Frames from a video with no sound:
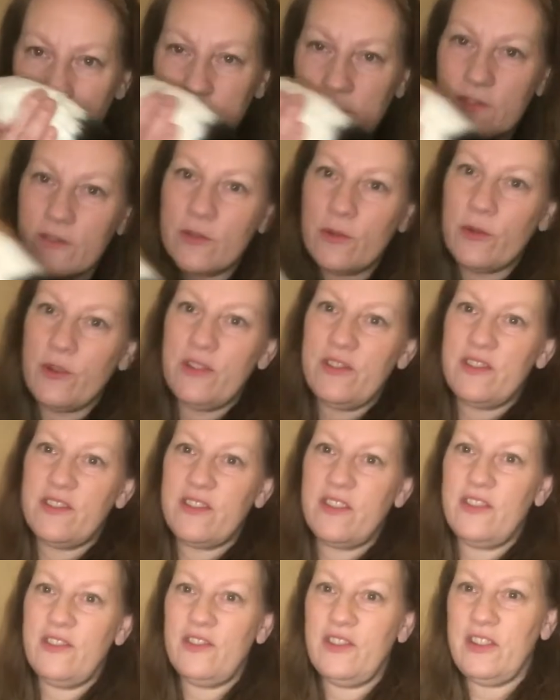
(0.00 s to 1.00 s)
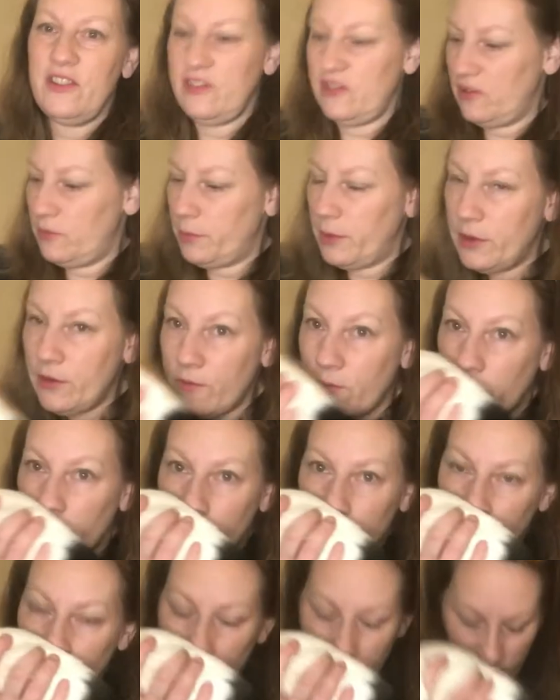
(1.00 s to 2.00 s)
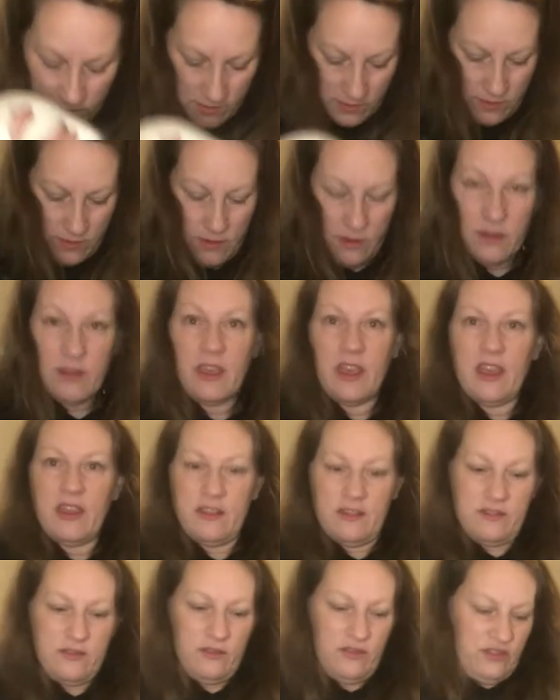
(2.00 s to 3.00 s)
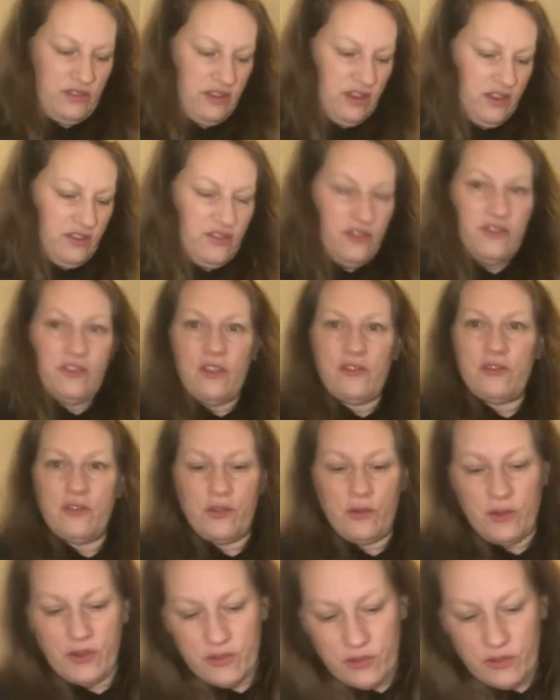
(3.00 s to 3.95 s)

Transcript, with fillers: she's gorgeous, isn't she? She's beautiful. So she's also 3